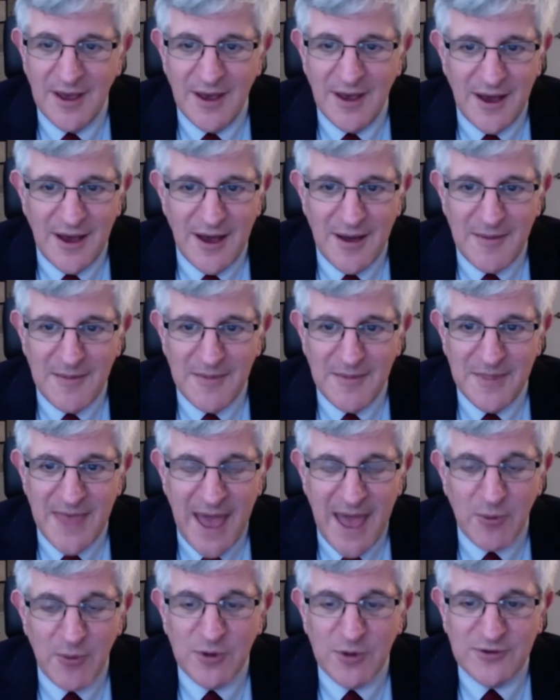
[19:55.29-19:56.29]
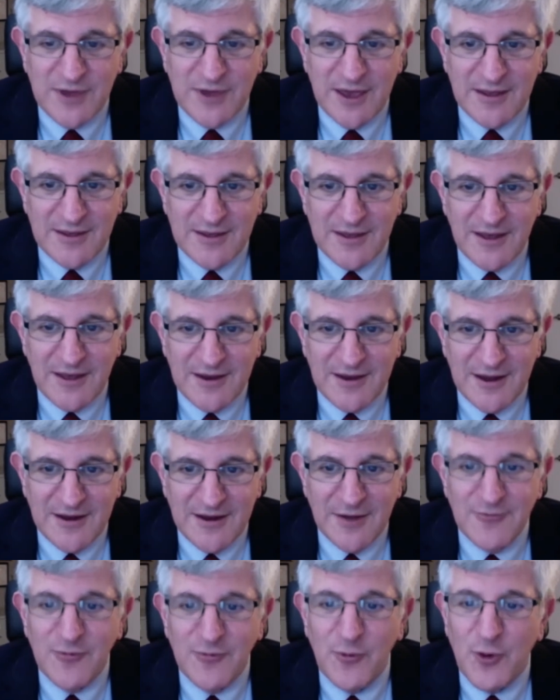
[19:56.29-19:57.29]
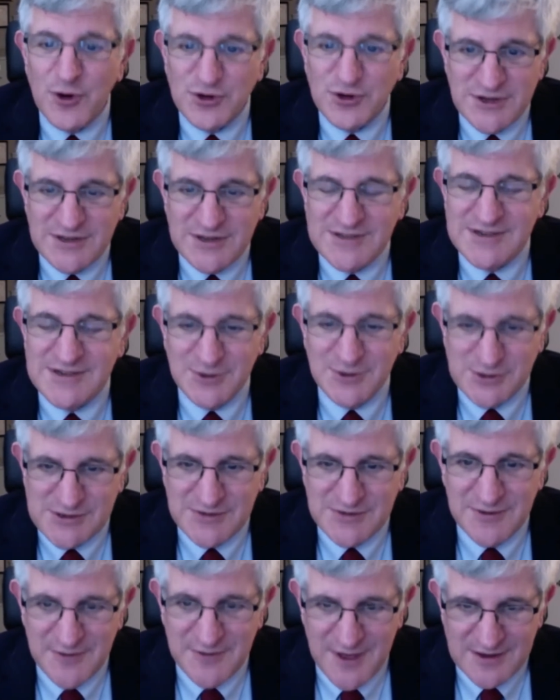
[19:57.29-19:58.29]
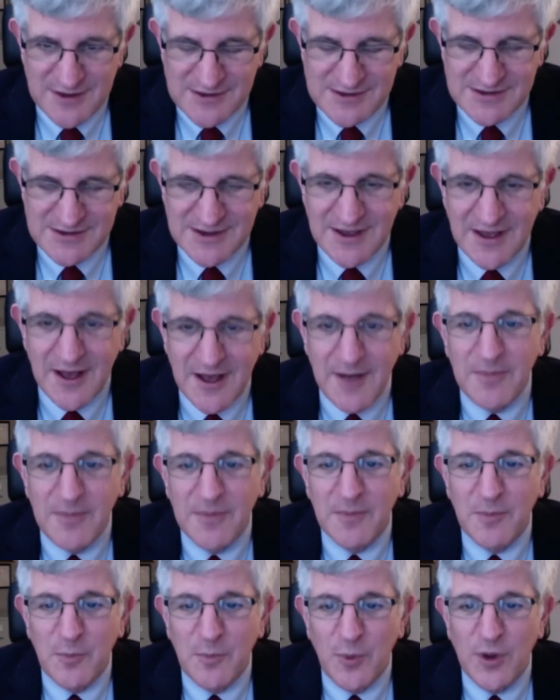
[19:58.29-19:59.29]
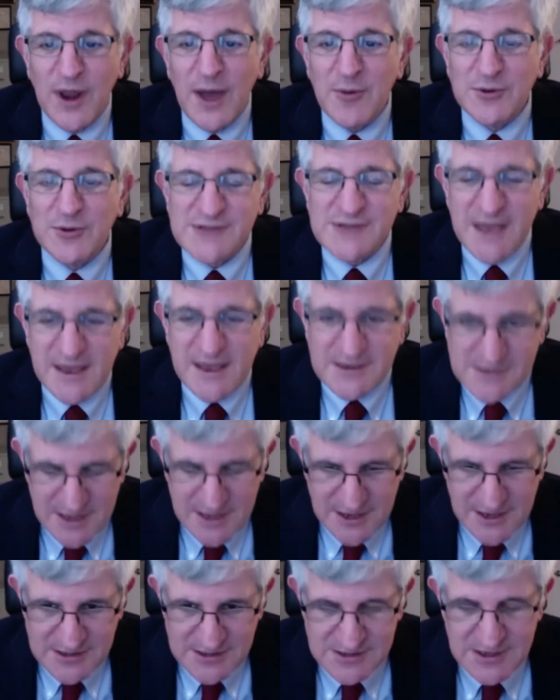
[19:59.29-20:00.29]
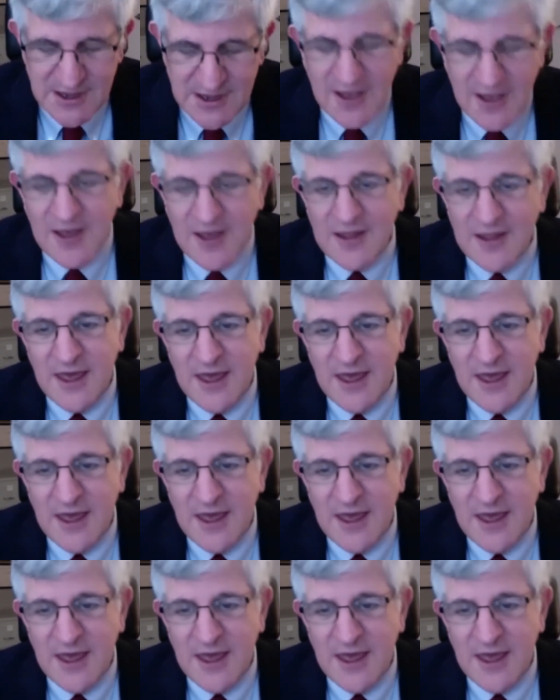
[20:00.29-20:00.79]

That was an unfortunate series of events. What I would say is this. The